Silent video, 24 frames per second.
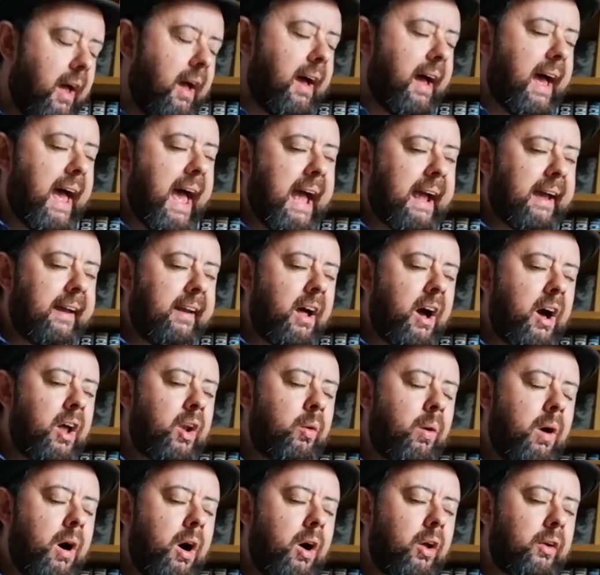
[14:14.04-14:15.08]
Hanging on the
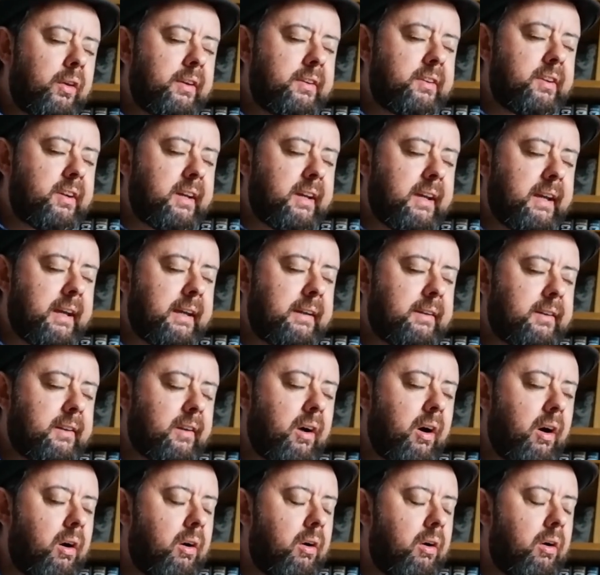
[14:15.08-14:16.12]
wall, did you heed the
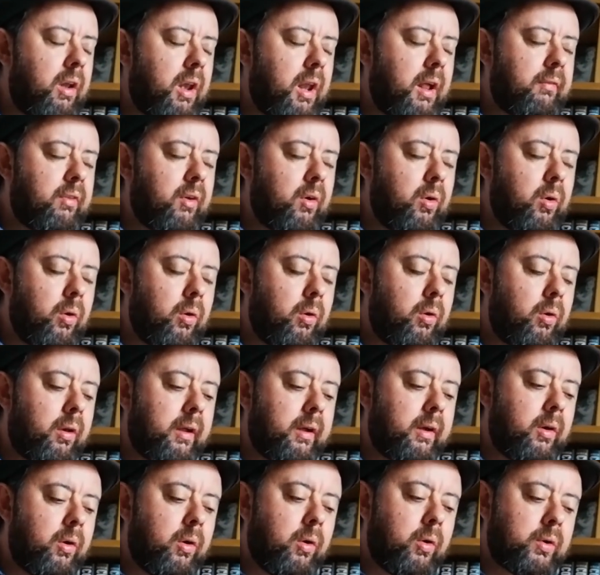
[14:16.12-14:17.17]
call of the
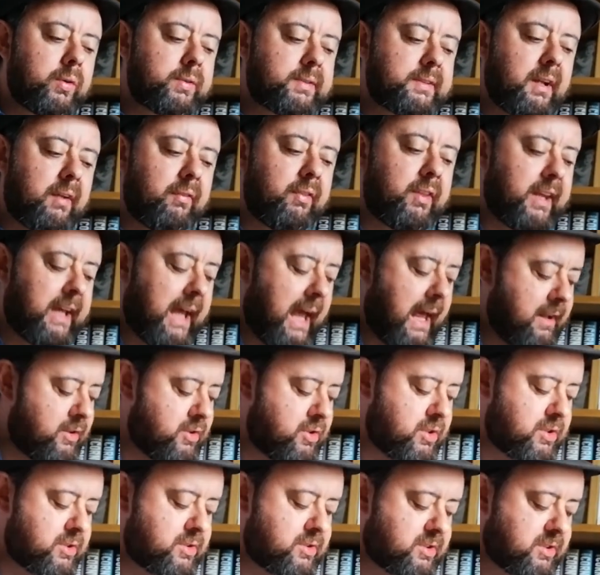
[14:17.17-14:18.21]
Holy Ghost of the
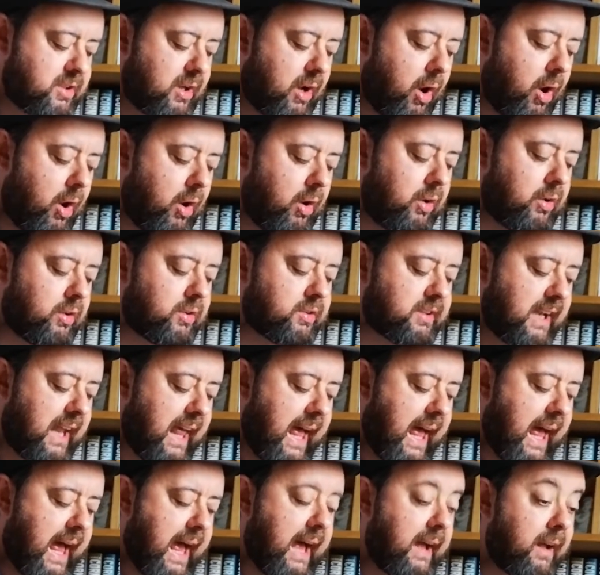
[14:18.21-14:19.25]
engine stall?
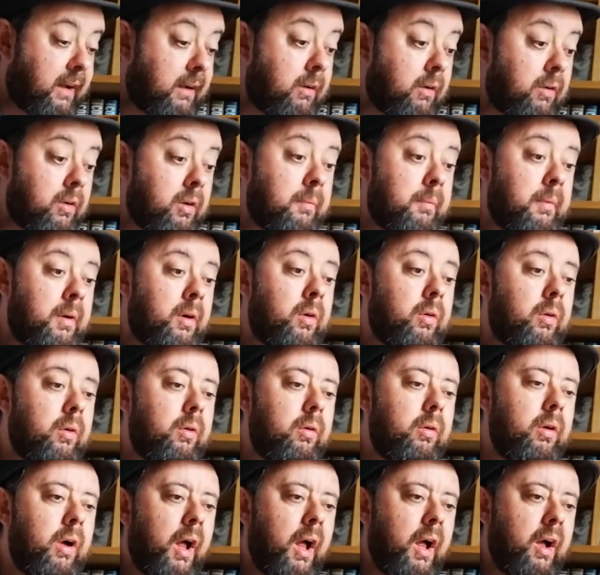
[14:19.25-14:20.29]
Slide,
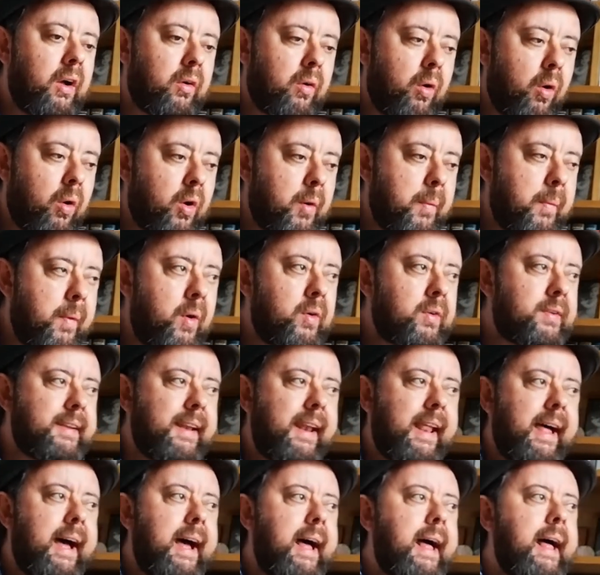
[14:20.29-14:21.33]
Kokomo,
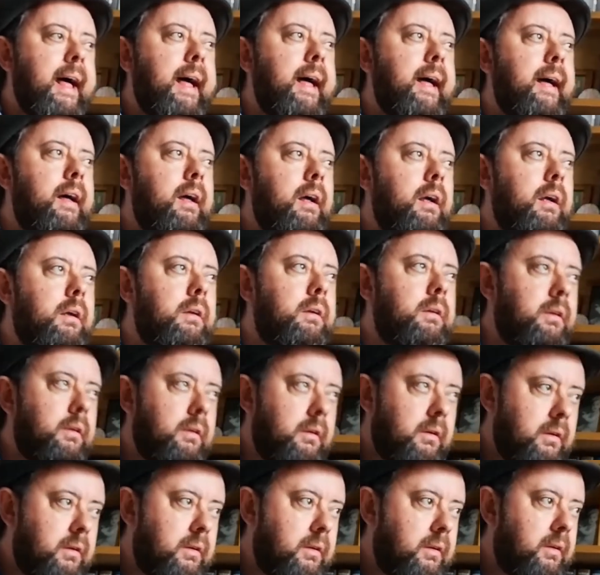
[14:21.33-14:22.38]
slide.
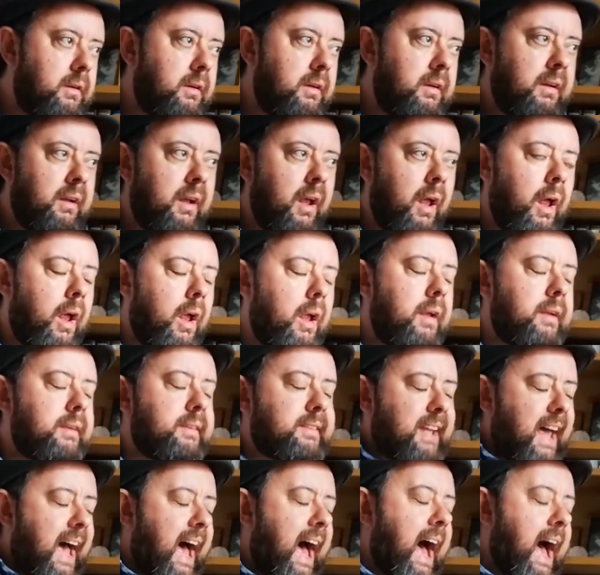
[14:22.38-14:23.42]
It's
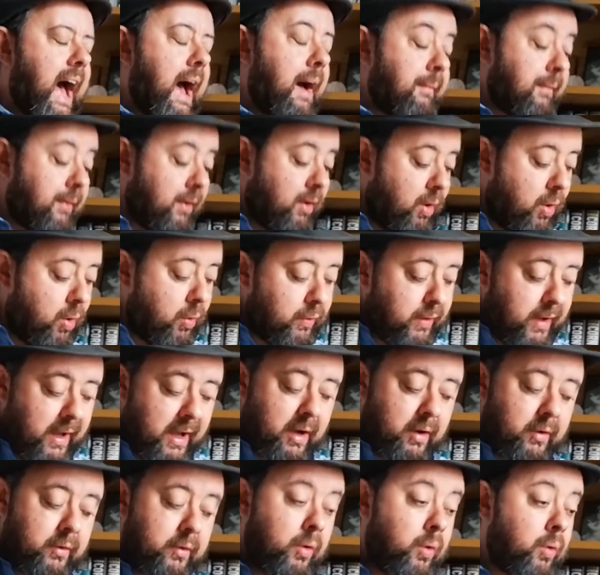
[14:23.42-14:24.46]
time to go
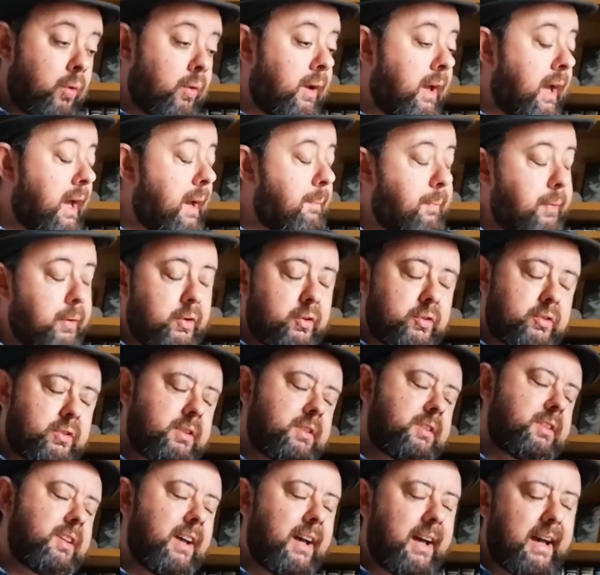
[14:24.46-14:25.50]
now, don't get pushed
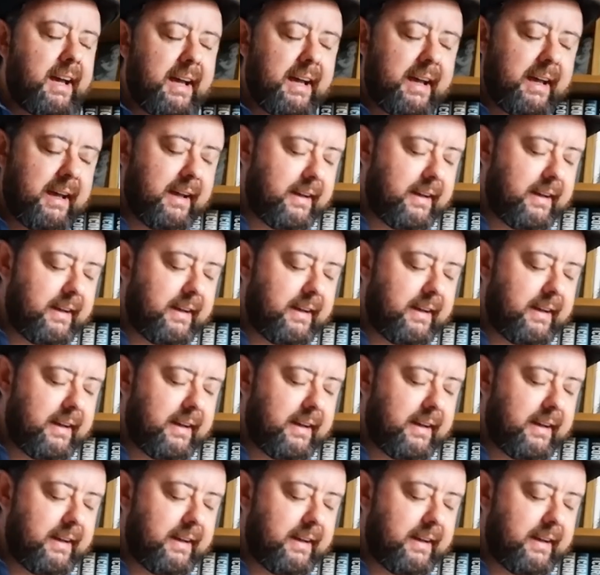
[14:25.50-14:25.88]
aside.